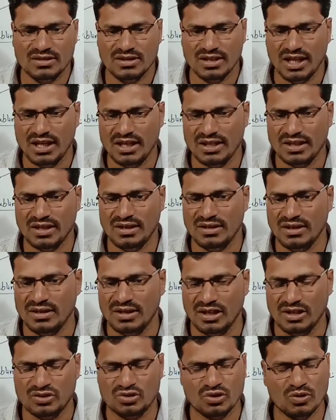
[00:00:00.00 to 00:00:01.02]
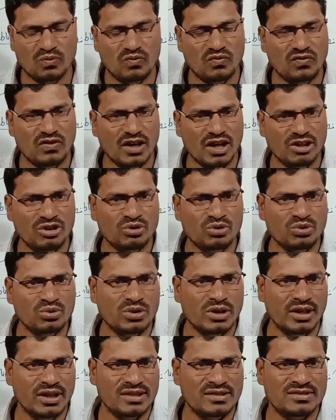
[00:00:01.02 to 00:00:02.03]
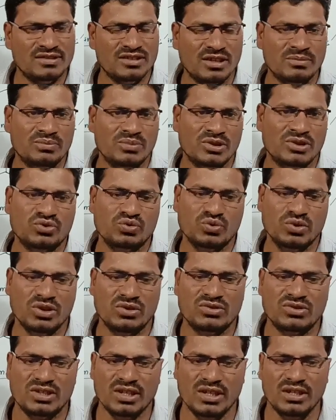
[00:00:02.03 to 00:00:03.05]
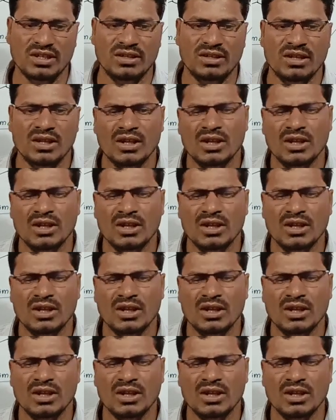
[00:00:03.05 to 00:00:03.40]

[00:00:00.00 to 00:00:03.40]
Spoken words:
Phthalic anhydride. So 5 examples we have studied.